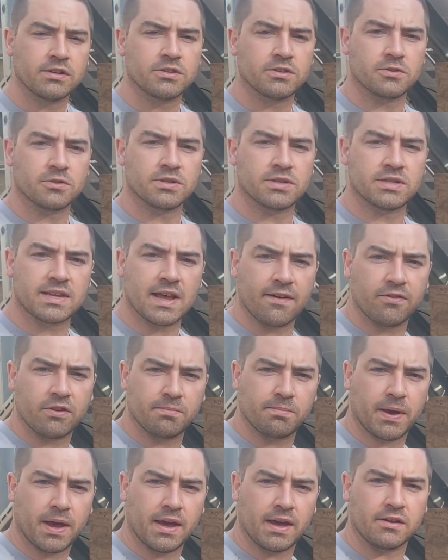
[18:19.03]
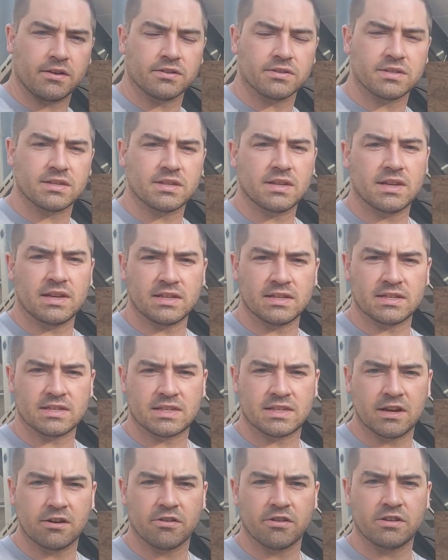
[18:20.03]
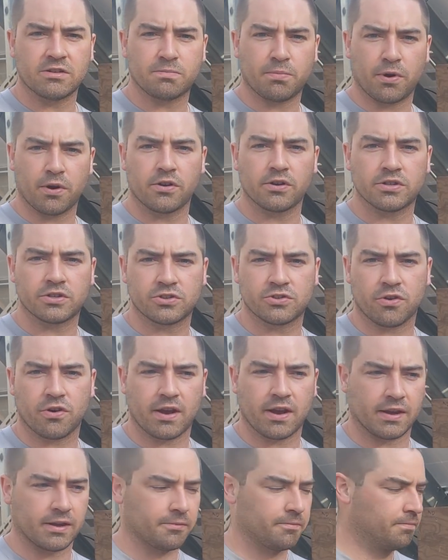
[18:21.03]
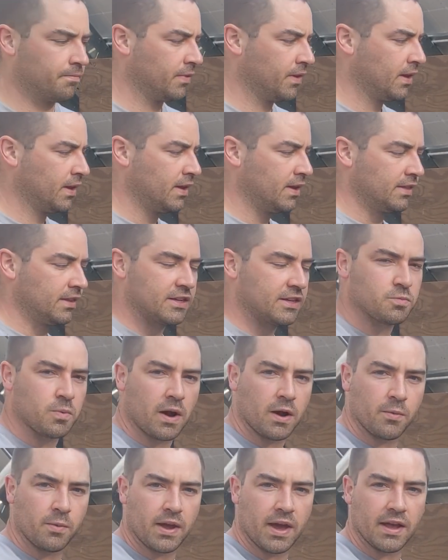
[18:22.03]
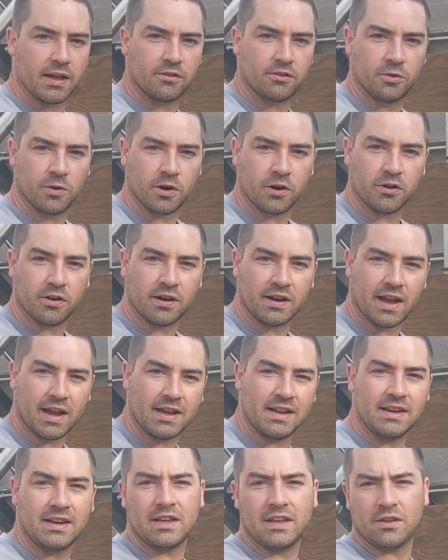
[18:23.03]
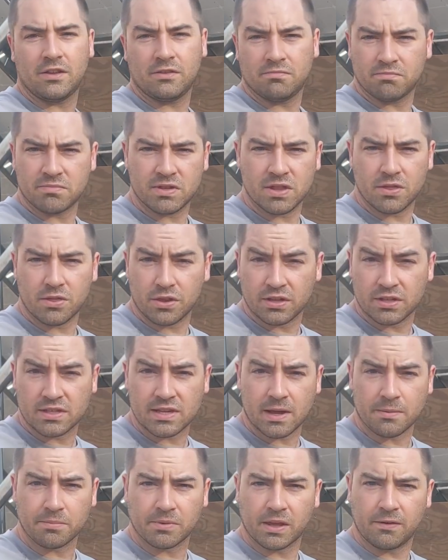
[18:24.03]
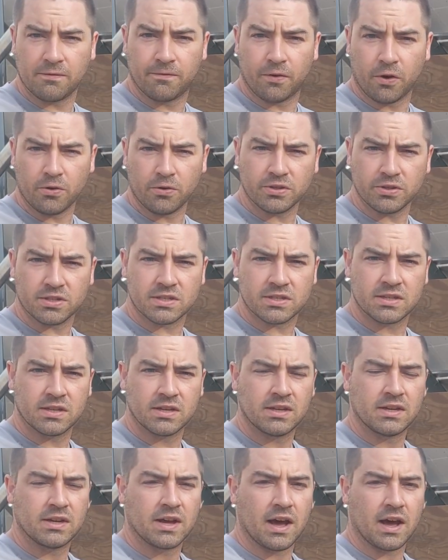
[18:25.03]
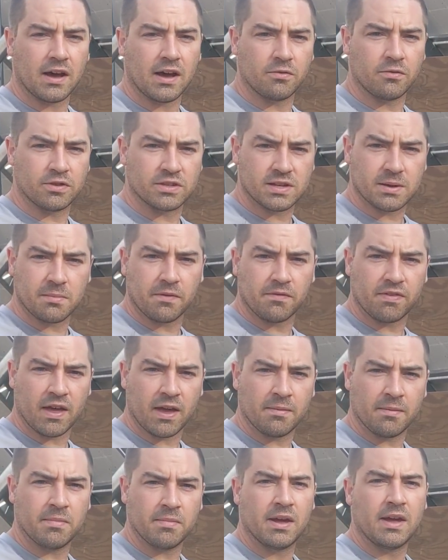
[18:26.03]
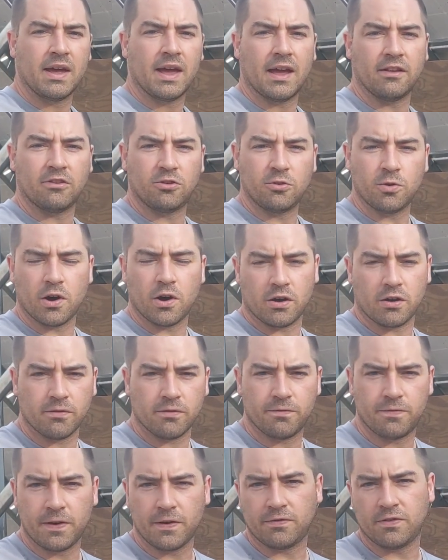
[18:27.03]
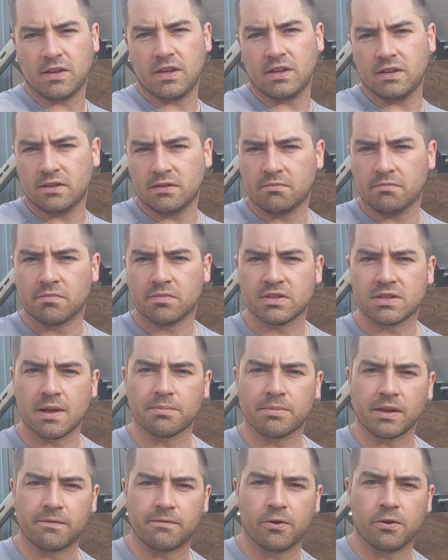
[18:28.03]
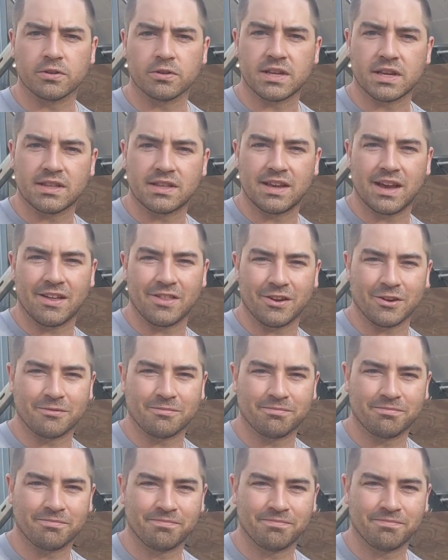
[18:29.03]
so 7 panels in series per string. That's why we had 290 something volts on some of them and 250 something volts on the other.